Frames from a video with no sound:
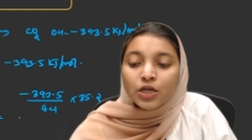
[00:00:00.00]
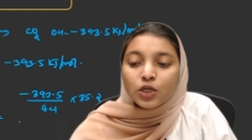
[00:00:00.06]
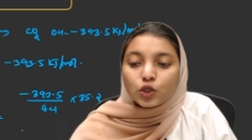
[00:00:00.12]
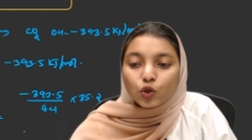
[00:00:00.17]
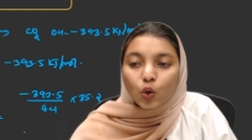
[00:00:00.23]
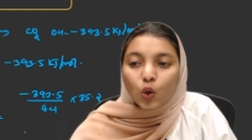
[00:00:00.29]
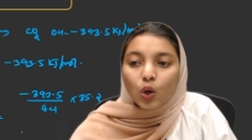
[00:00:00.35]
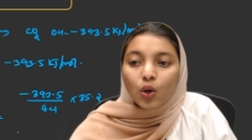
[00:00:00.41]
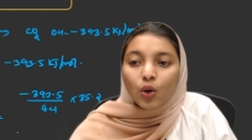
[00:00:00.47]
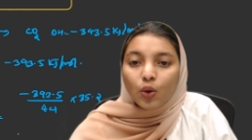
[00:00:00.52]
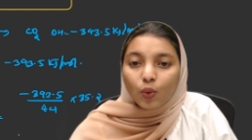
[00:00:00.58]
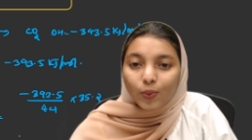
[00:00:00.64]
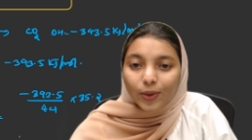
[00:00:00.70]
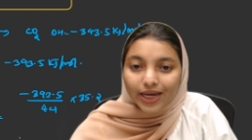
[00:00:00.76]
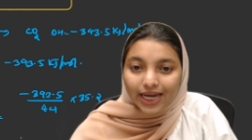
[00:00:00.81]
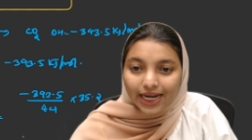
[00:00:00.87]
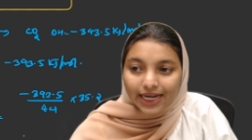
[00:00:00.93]
So
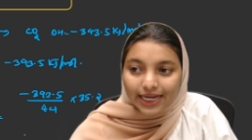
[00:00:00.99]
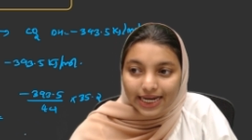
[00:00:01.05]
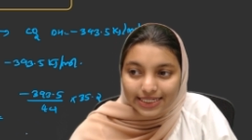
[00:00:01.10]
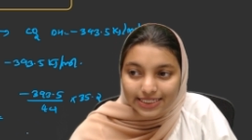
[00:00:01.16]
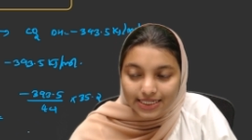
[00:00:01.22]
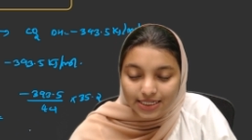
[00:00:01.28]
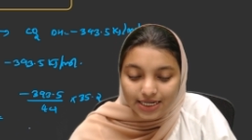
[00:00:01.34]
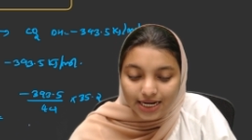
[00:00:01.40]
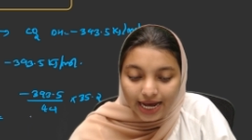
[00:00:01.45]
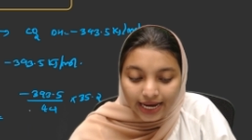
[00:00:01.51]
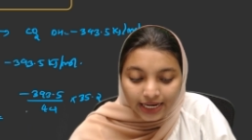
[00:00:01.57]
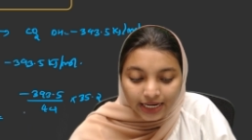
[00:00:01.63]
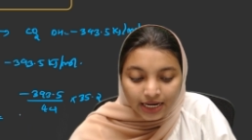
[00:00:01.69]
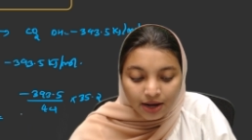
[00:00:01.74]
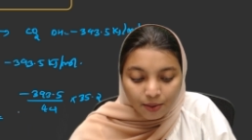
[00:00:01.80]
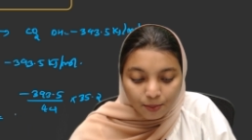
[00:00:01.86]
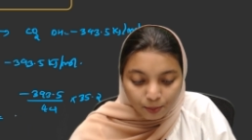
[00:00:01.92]
we can get it
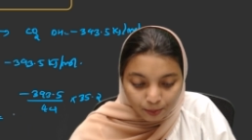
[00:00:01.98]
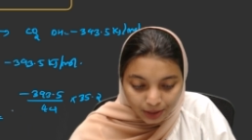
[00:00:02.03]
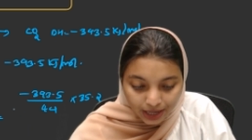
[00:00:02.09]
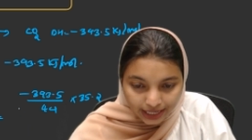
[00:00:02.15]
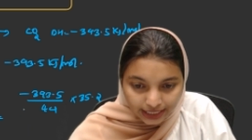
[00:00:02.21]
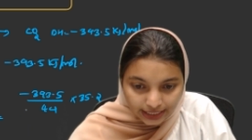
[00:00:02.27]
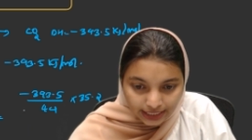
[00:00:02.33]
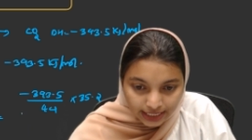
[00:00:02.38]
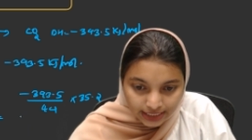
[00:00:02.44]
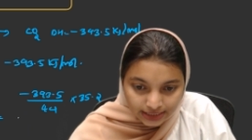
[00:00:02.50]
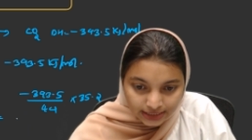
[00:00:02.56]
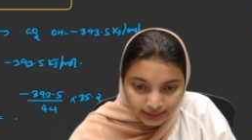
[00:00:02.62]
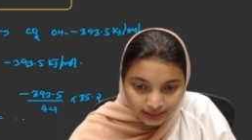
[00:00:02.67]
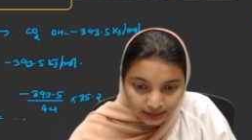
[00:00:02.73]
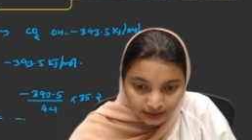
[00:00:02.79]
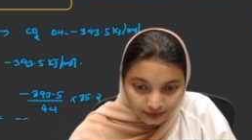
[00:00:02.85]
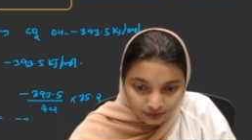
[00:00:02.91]
like
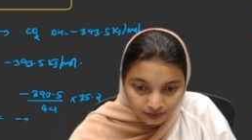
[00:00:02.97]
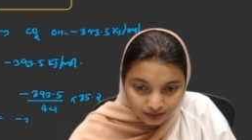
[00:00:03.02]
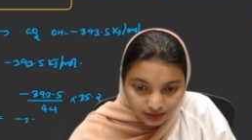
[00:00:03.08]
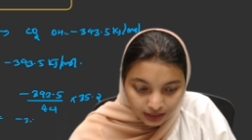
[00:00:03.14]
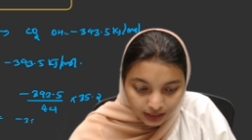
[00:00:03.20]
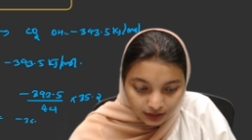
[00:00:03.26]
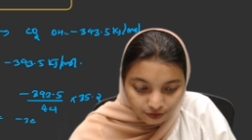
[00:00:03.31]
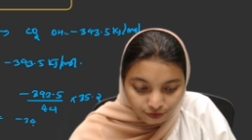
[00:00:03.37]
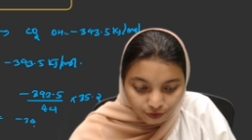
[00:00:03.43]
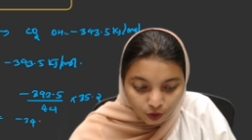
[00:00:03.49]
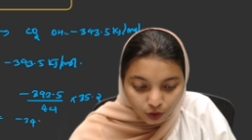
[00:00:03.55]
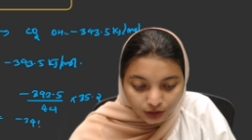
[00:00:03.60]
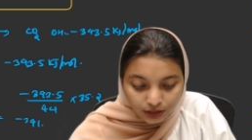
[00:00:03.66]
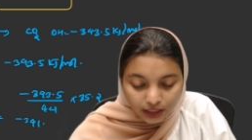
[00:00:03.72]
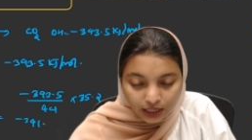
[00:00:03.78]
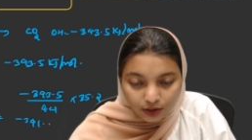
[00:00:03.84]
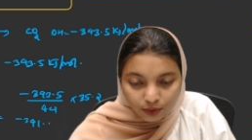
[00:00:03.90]
minus
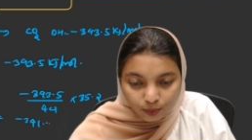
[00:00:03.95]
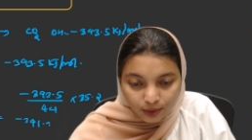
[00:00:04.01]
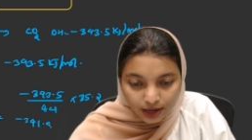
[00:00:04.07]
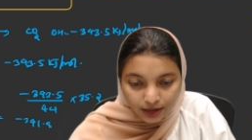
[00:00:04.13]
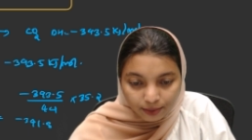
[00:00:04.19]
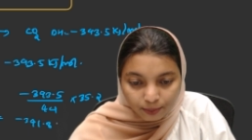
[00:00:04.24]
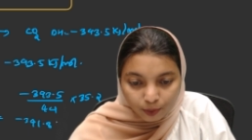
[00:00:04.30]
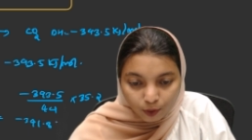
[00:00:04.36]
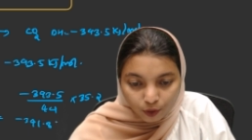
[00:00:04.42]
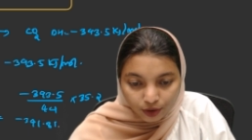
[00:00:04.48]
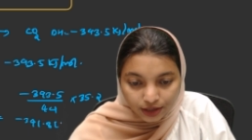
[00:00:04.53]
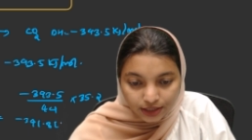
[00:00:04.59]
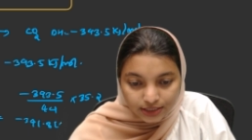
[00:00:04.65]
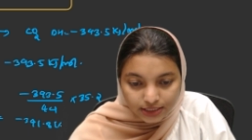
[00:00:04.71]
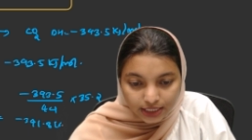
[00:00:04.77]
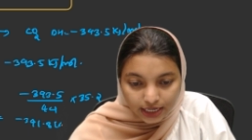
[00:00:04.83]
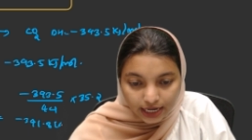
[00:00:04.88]

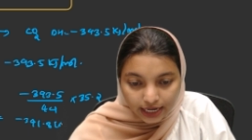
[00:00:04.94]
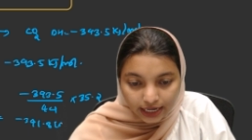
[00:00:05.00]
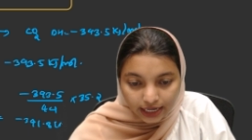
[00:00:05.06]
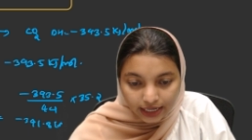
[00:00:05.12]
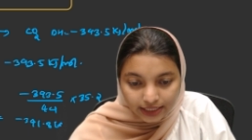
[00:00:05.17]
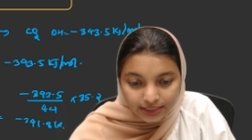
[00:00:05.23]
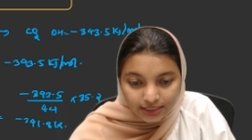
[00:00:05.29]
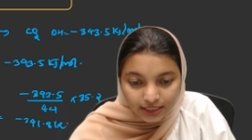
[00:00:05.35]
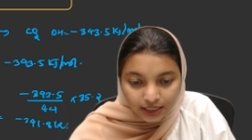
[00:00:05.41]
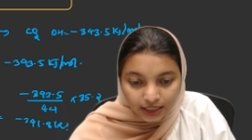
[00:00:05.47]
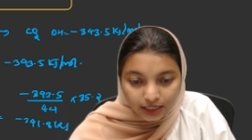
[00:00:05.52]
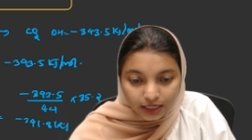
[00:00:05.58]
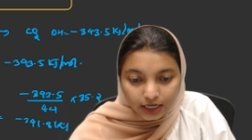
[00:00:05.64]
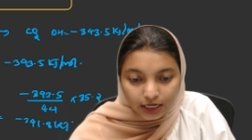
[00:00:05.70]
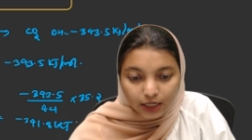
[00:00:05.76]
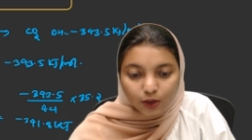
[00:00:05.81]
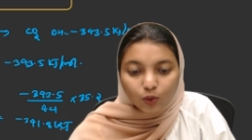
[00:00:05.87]
341.8
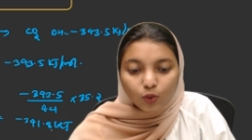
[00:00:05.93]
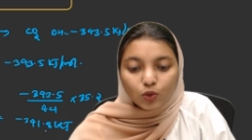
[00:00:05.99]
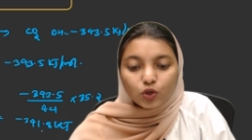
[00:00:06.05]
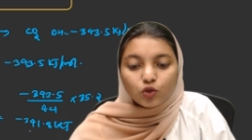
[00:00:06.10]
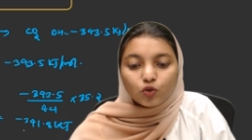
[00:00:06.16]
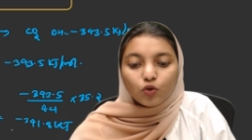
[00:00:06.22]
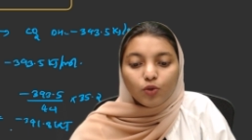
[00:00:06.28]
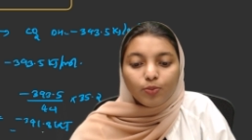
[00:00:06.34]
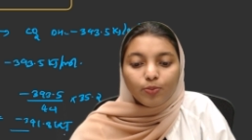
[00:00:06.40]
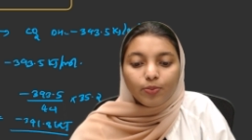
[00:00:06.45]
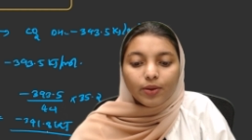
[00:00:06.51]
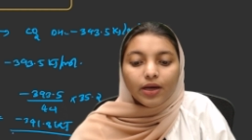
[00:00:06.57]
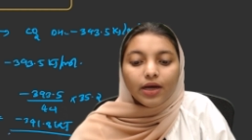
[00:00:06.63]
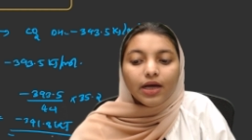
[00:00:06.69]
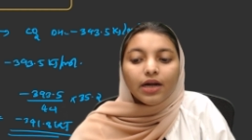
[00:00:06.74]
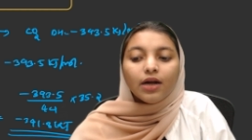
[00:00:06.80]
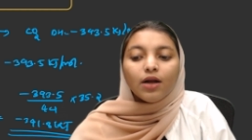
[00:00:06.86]
kilojoule
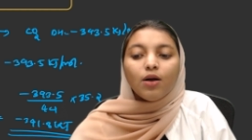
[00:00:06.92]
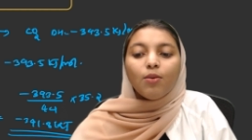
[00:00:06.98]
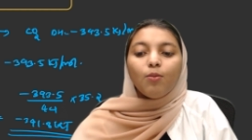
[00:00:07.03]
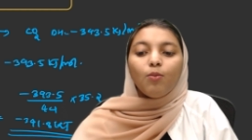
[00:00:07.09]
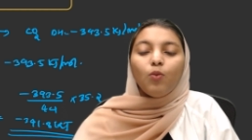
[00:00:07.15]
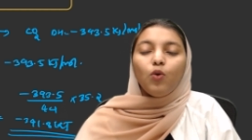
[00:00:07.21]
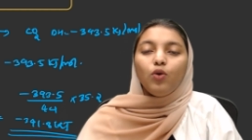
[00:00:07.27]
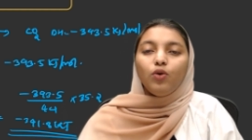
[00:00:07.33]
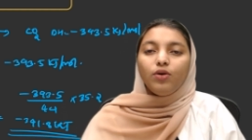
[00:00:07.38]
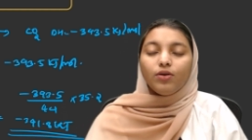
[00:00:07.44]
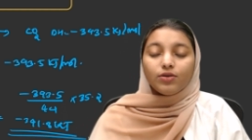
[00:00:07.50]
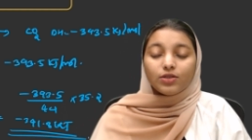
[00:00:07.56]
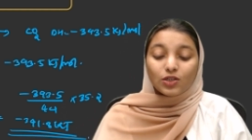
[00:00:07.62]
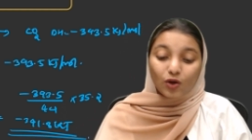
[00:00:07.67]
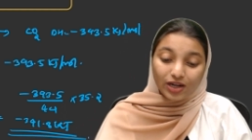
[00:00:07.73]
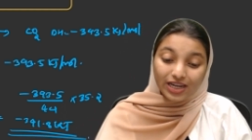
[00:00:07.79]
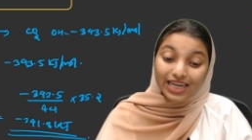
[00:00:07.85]
per mole.
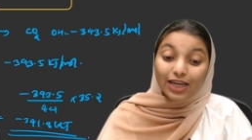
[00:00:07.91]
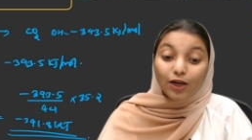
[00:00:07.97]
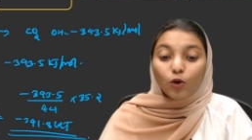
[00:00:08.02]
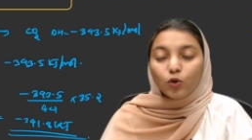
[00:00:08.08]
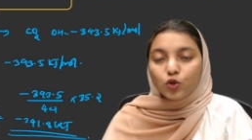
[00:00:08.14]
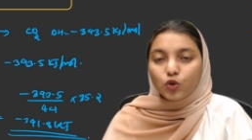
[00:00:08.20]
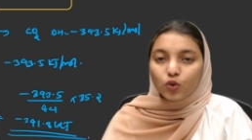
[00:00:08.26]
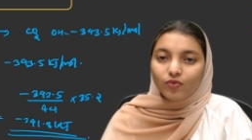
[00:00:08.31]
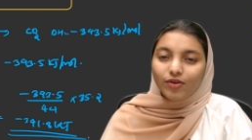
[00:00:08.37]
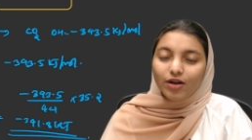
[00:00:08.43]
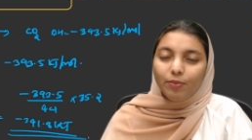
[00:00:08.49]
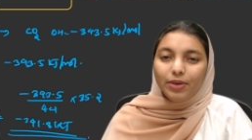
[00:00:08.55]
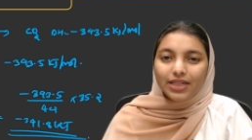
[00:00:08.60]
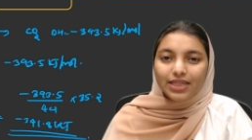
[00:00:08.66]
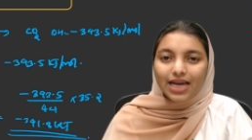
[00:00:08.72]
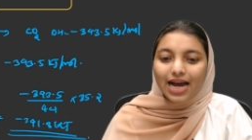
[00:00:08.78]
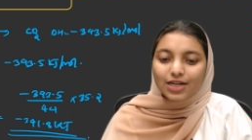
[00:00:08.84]
Sorry, kilojoule will
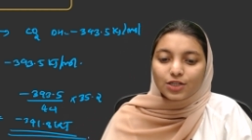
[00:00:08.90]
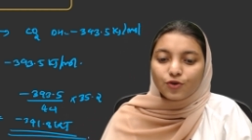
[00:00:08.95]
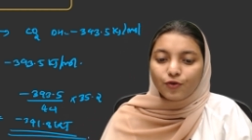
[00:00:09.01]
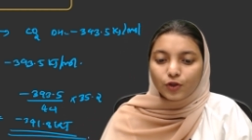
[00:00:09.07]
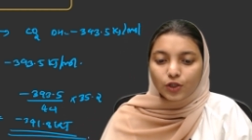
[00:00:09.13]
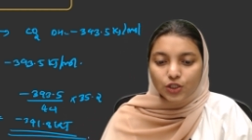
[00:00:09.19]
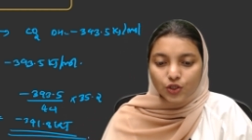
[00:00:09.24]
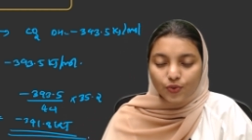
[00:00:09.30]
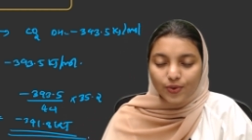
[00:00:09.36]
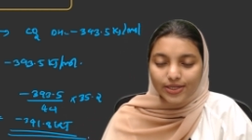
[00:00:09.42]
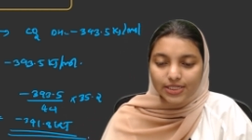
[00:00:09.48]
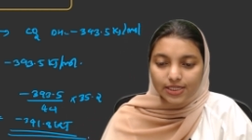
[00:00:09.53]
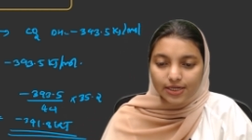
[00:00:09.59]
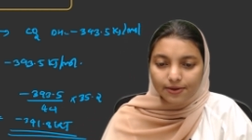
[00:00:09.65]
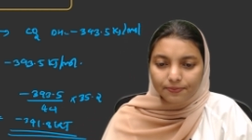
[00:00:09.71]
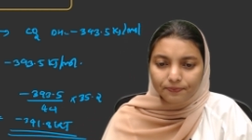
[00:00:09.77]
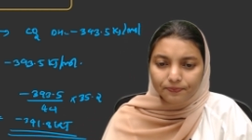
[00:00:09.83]
be the answer for this
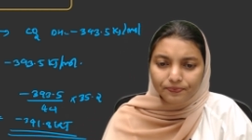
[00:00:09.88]
question.